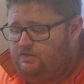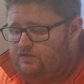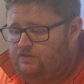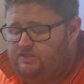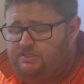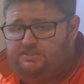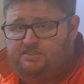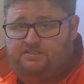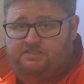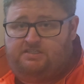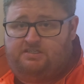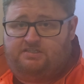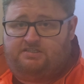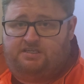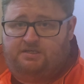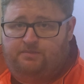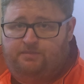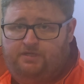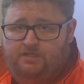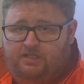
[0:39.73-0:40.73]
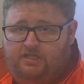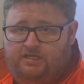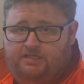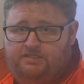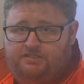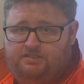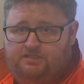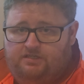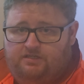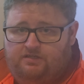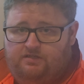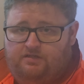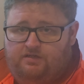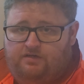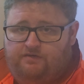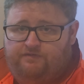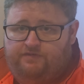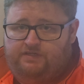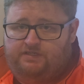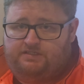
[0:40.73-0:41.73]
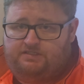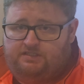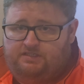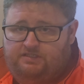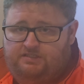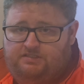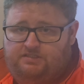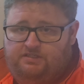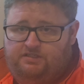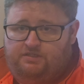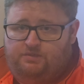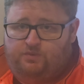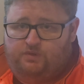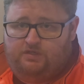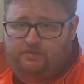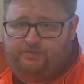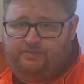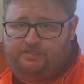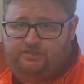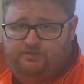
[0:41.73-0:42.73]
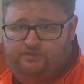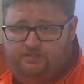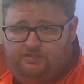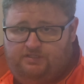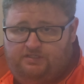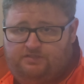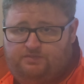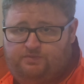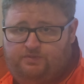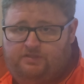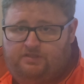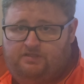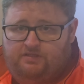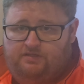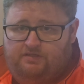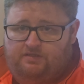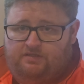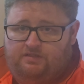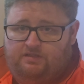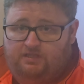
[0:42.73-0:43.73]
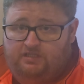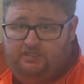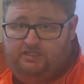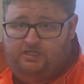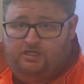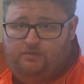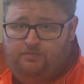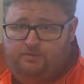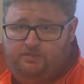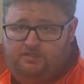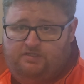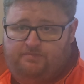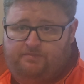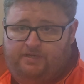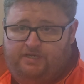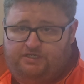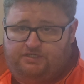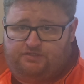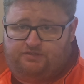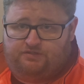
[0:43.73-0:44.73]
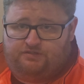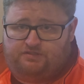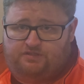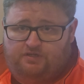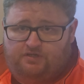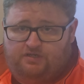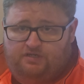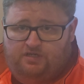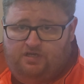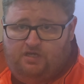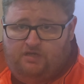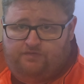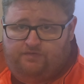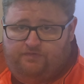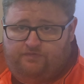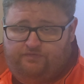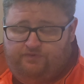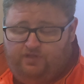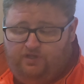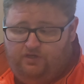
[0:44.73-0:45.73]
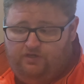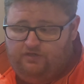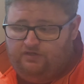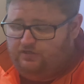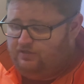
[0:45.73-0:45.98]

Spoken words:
this is a simulation obviously, so you want to be doing this with the lid open to make sure it's not going to overflow.